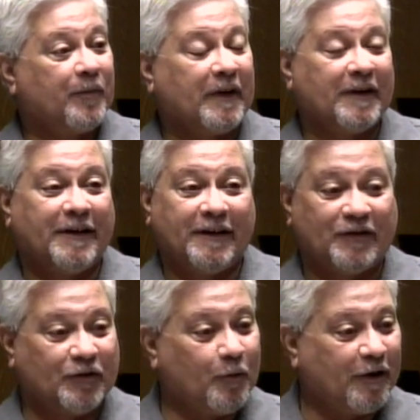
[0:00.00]

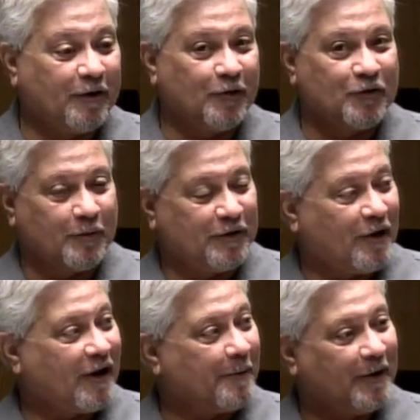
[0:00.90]
It's one of those that we
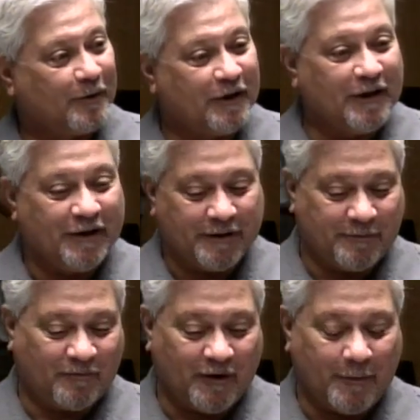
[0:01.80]
talk about. You
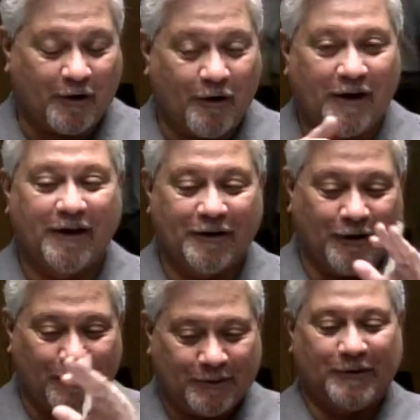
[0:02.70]
flip a coin and
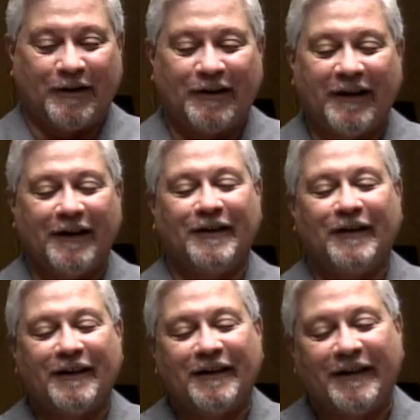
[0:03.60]
go, all right,
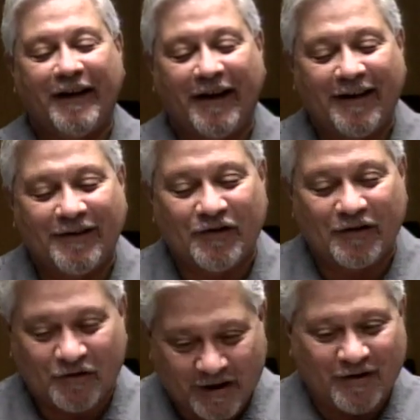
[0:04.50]
heads
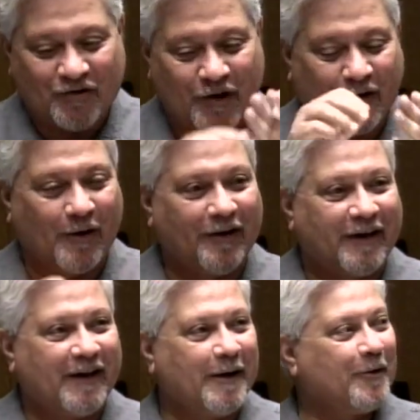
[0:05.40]
at St. Joe. All
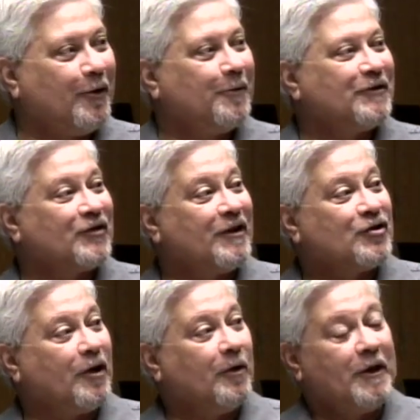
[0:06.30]
right, I'm going with St.
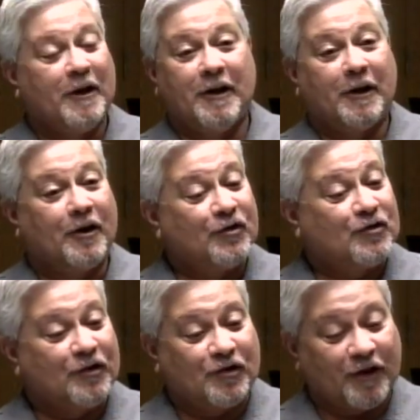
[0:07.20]
Joe,
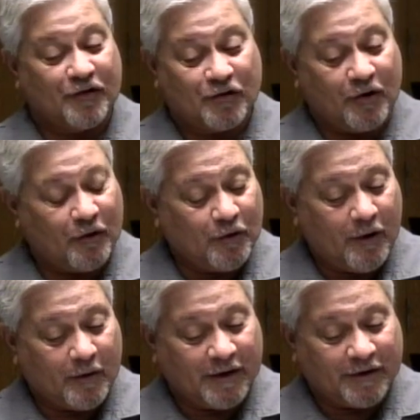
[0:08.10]
because you just don't
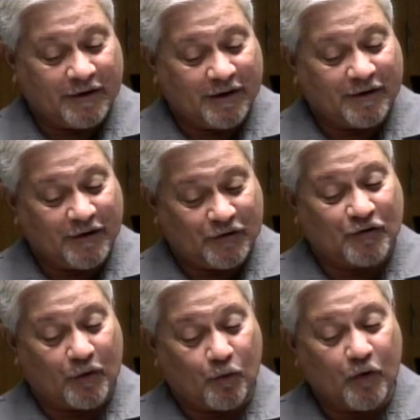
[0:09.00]
know that this
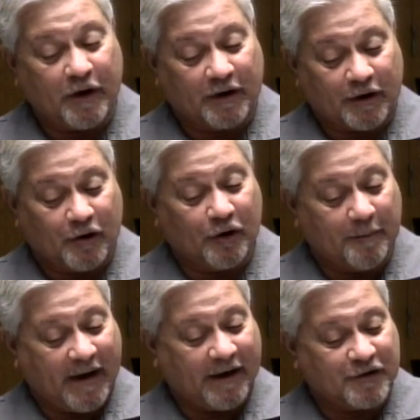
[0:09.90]
is a really good
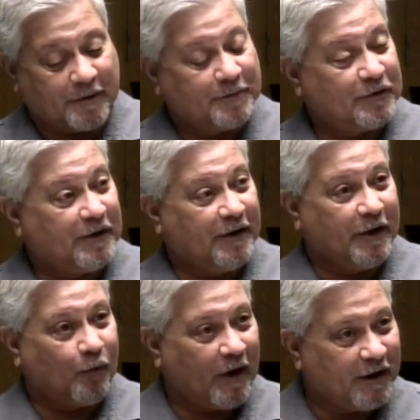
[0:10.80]
matchup, and
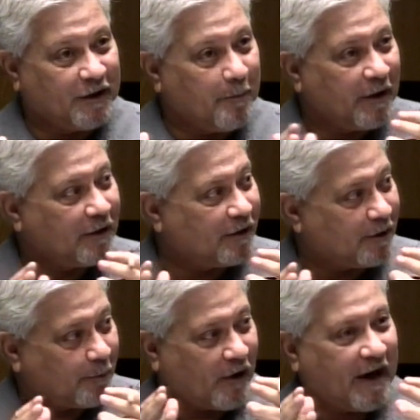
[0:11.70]
they're right in the middle of
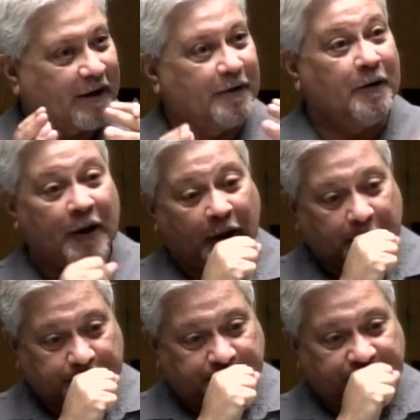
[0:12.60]
the bracket.
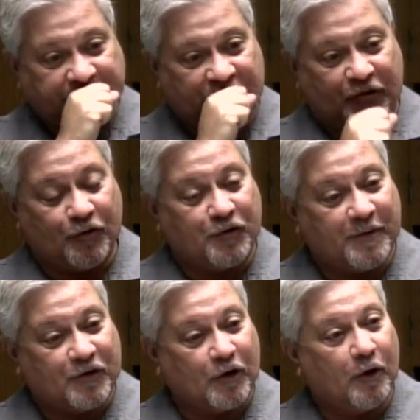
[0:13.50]
Excuse
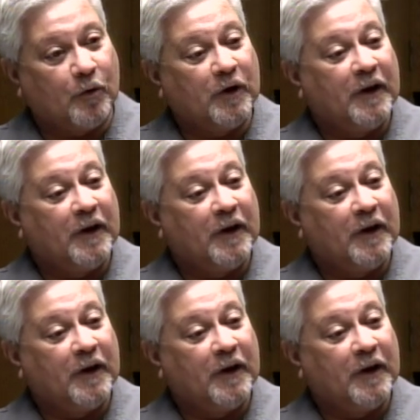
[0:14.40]
me. So.